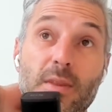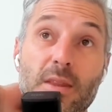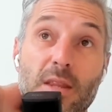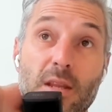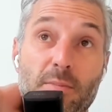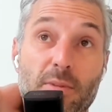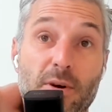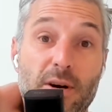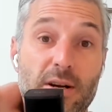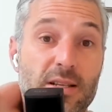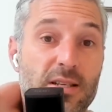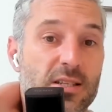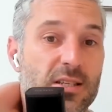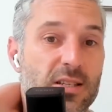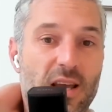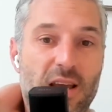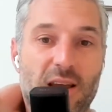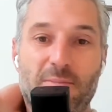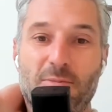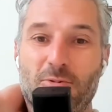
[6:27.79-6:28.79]
brain
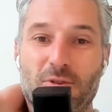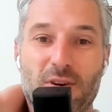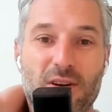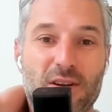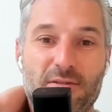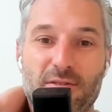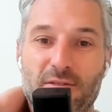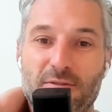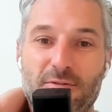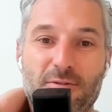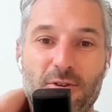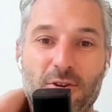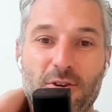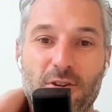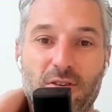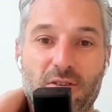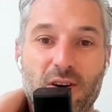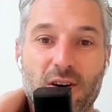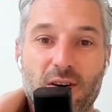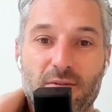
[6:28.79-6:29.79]
stem, or even
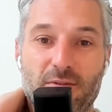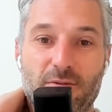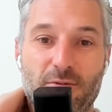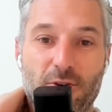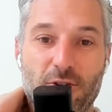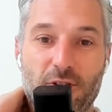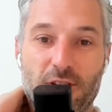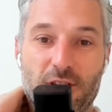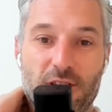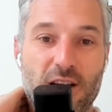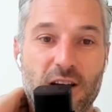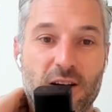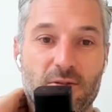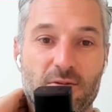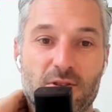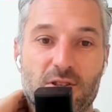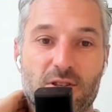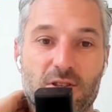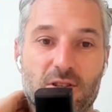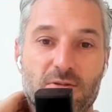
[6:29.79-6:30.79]
further
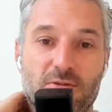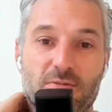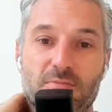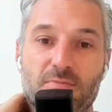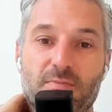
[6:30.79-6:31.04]
down. So